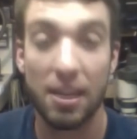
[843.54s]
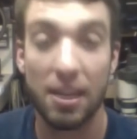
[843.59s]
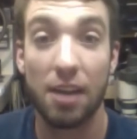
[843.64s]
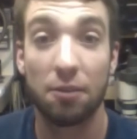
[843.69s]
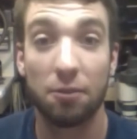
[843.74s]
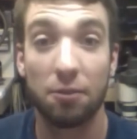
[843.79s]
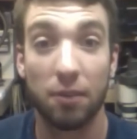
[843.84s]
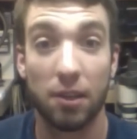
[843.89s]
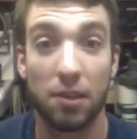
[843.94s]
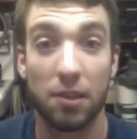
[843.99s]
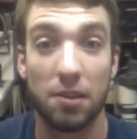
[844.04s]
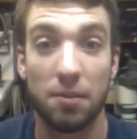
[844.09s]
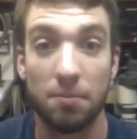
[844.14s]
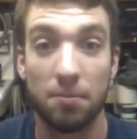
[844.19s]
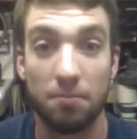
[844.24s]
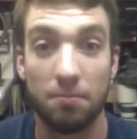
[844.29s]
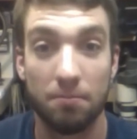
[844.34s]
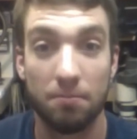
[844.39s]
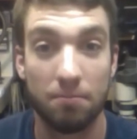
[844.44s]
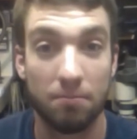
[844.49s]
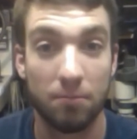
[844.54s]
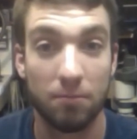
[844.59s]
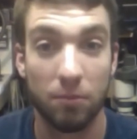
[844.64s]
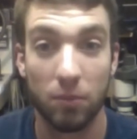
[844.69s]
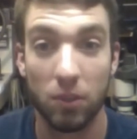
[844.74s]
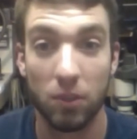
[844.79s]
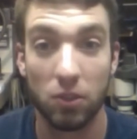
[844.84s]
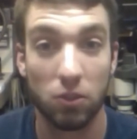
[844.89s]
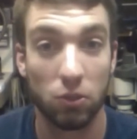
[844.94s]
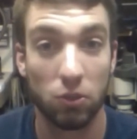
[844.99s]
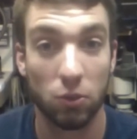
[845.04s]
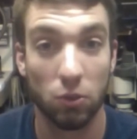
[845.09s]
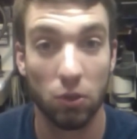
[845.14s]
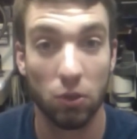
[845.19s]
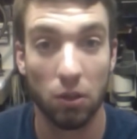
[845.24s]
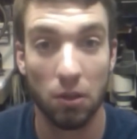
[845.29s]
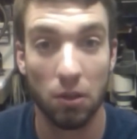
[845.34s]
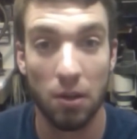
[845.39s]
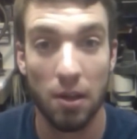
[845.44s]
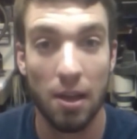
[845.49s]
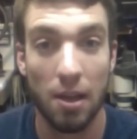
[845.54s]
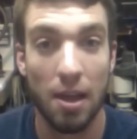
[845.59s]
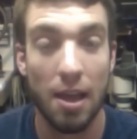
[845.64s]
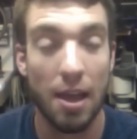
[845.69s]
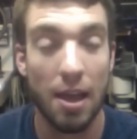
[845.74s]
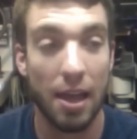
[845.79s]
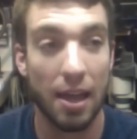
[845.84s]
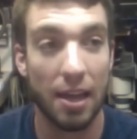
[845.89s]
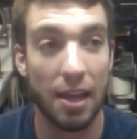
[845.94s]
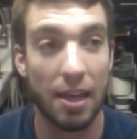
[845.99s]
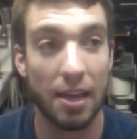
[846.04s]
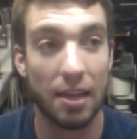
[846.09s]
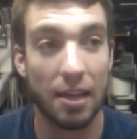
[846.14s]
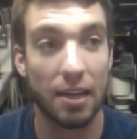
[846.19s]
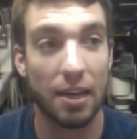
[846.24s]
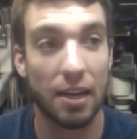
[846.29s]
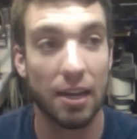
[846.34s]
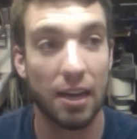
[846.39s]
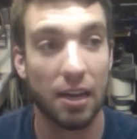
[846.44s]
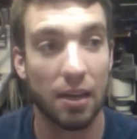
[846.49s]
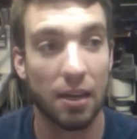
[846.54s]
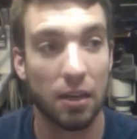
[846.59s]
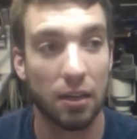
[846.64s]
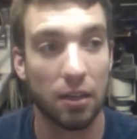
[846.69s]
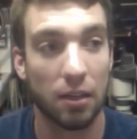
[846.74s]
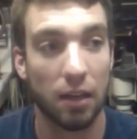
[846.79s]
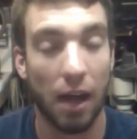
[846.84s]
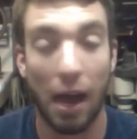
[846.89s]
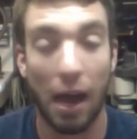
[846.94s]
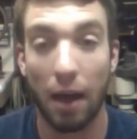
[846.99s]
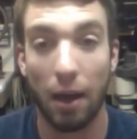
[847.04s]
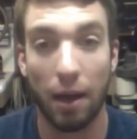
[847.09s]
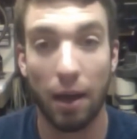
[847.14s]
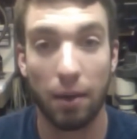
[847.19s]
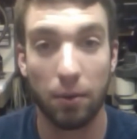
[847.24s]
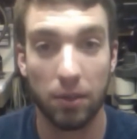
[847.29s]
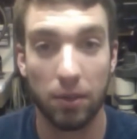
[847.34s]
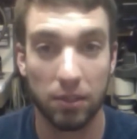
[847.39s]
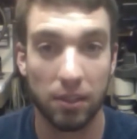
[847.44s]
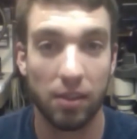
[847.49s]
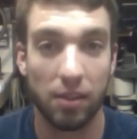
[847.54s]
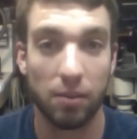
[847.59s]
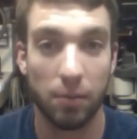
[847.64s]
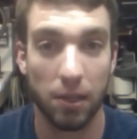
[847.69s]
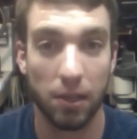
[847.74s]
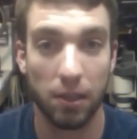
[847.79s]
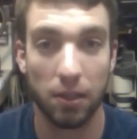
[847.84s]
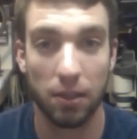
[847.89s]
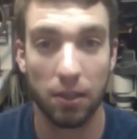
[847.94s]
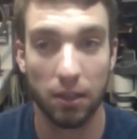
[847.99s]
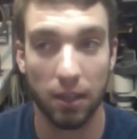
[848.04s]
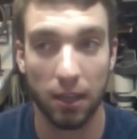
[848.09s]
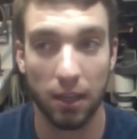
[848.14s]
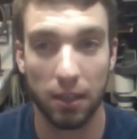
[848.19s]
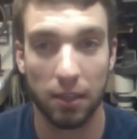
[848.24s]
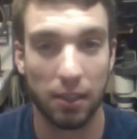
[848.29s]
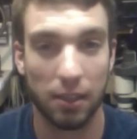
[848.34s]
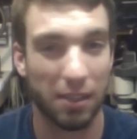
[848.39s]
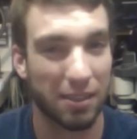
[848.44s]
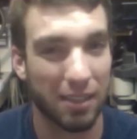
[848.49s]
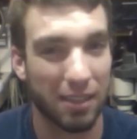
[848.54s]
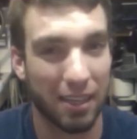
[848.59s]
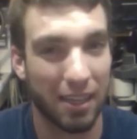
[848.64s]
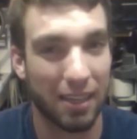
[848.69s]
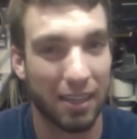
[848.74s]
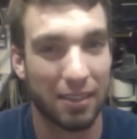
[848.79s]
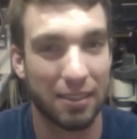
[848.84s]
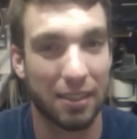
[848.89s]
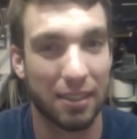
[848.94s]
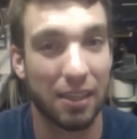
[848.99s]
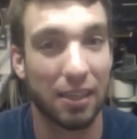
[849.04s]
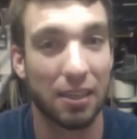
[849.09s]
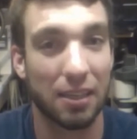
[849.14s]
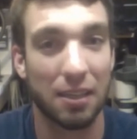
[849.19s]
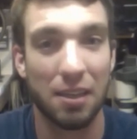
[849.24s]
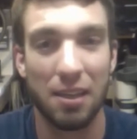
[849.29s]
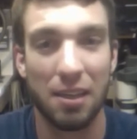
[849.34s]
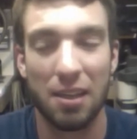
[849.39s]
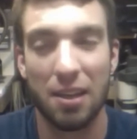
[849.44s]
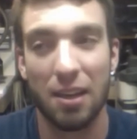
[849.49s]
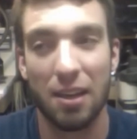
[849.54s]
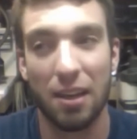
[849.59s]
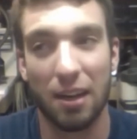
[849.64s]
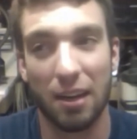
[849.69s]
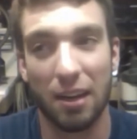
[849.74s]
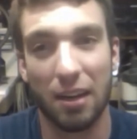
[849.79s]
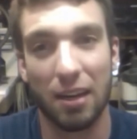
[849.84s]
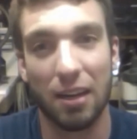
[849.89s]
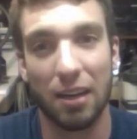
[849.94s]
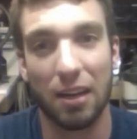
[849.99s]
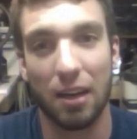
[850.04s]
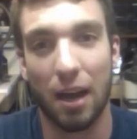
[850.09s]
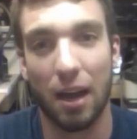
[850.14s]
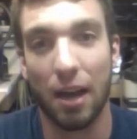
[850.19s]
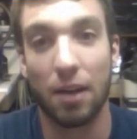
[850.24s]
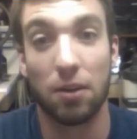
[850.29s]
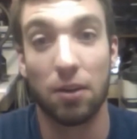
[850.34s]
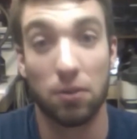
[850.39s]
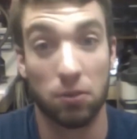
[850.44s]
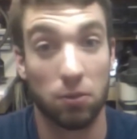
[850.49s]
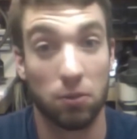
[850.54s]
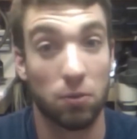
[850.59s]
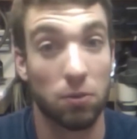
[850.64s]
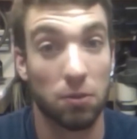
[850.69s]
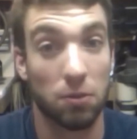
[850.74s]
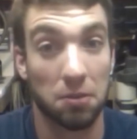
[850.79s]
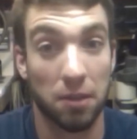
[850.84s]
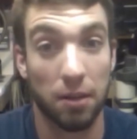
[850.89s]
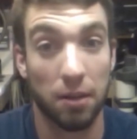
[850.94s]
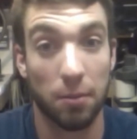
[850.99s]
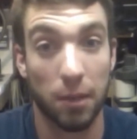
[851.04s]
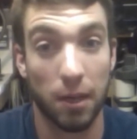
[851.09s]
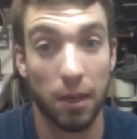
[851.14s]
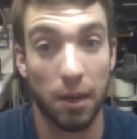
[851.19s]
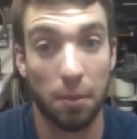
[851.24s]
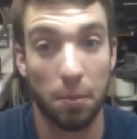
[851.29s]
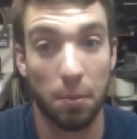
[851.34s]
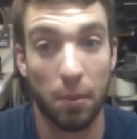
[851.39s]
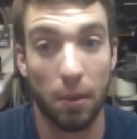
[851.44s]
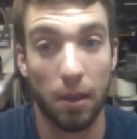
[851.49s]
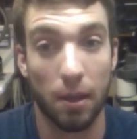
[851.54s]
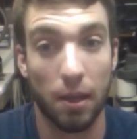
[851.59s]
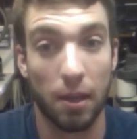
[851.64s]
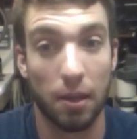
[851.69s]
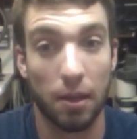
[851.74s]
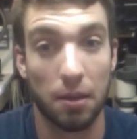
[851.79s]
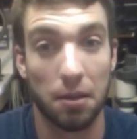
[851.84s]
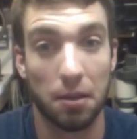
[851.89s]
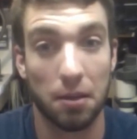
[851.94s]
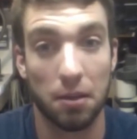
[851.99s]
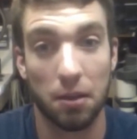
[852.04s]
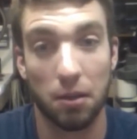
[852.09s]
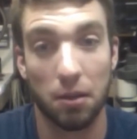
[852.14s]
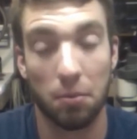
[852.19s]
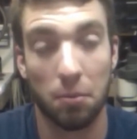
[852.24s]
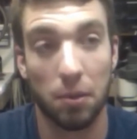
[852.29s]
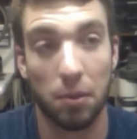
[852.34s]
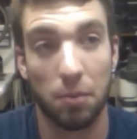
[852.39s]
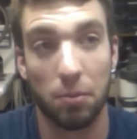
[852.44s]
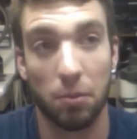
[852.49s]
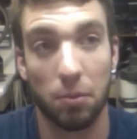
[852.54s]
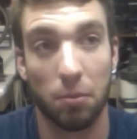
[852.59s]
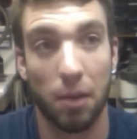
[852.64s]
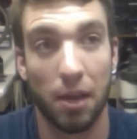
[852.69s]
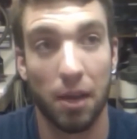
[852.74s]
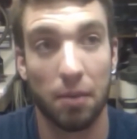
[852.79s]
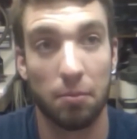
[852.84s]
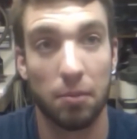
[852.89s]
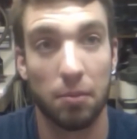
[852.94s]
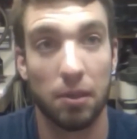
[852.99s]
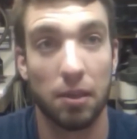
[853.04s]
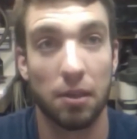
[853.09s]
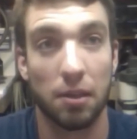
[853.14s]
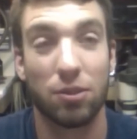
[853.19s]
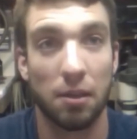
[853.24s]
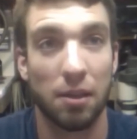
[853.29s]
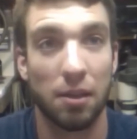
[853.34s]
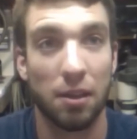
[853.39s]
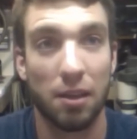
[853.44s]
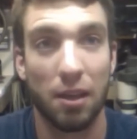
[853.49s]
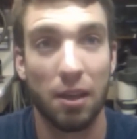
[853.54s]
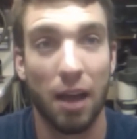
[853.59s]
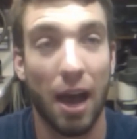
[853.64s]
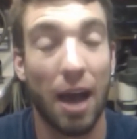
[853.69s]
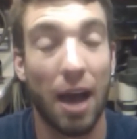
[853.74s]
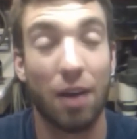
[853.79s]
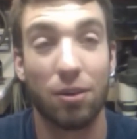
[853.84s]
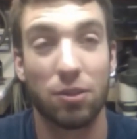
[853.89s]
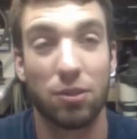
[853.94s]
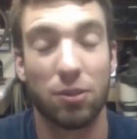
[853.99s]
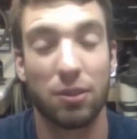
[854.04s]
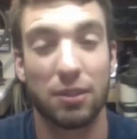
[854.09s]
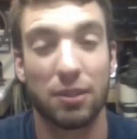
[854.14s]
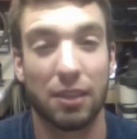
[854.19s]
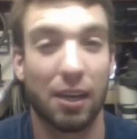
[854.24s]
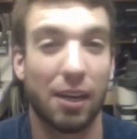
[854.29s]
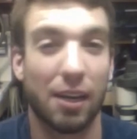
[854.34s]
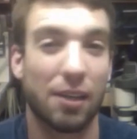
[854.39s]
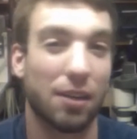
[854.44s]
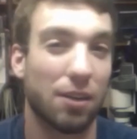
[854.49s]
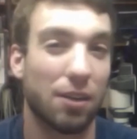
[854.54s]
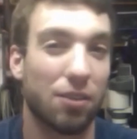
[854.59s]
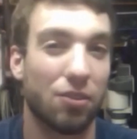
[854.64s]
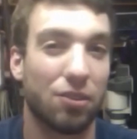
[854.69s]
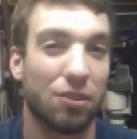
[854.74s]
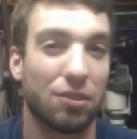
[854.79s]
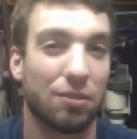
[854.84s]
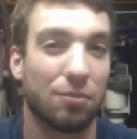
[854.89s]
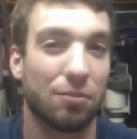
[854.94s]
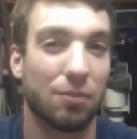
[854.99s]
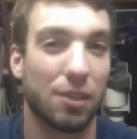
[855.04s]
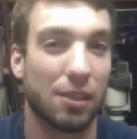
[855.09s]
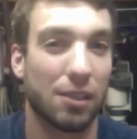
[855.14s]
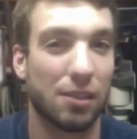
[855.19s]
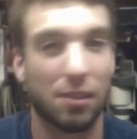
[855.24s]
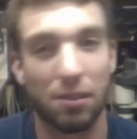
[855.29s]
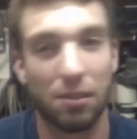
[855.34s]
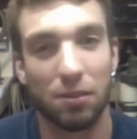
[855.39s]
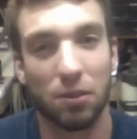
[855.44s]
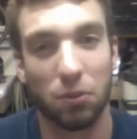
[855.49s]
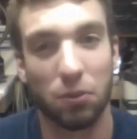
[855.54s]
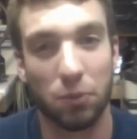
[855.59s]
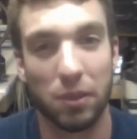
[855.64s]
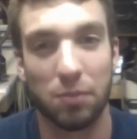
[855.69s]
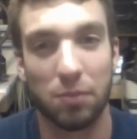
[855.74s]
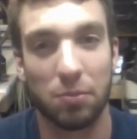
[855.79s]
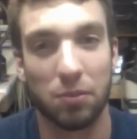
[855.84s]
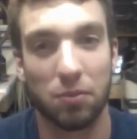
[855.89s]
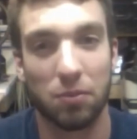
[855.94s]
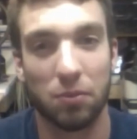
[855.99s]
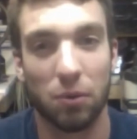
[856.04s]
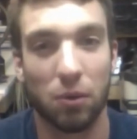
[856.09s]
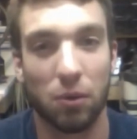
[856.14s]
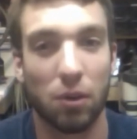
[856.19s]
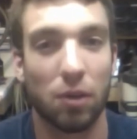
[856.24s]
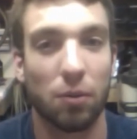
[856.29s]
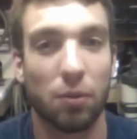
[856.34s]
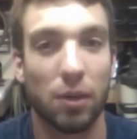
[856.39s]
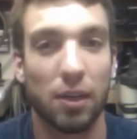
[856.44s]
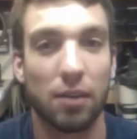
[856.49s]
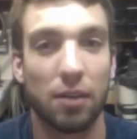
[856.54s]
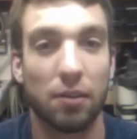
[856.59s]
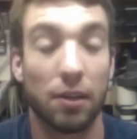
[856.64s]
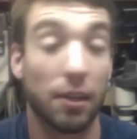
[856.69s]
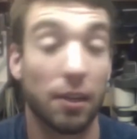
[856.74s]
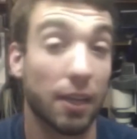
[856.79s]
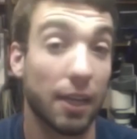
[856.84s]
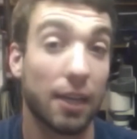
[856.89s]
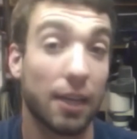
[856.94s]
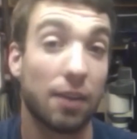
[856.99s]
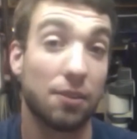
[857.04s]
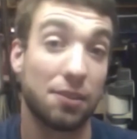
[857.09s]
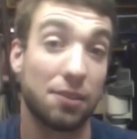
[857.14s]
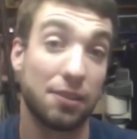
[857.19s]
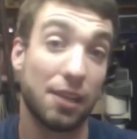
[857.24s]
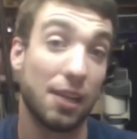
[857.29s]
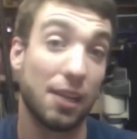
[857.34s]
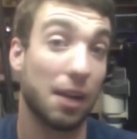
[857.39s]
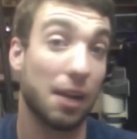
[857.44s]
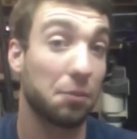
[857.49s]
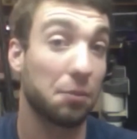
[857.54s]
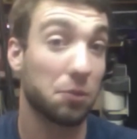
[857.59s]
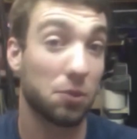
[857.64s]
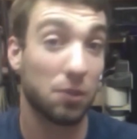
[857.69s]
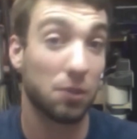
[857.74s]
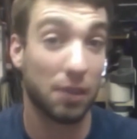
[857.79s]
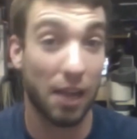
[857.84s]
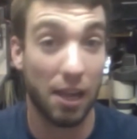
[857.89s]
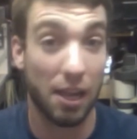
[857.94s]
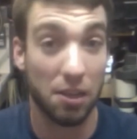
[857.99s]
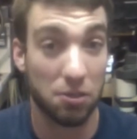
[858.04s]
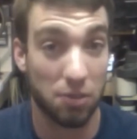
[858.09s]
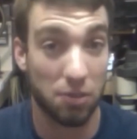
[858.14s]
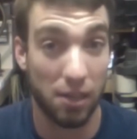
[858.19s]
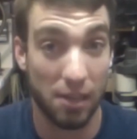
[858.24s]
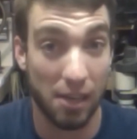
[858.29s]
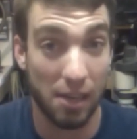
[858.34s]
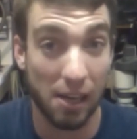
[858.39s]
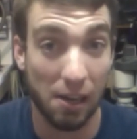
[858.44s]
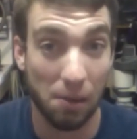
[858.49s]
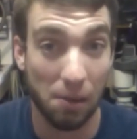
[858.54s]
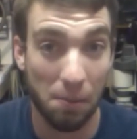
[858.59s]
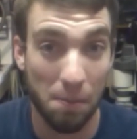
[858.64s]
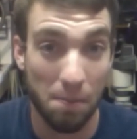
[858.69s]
have fun with school, and I wish everybody good luck, because like I said, I know school is coming up, and, you know, people might be, I was always kind of nervous the week before or whatever, and like I was saying, I'm going to college right now.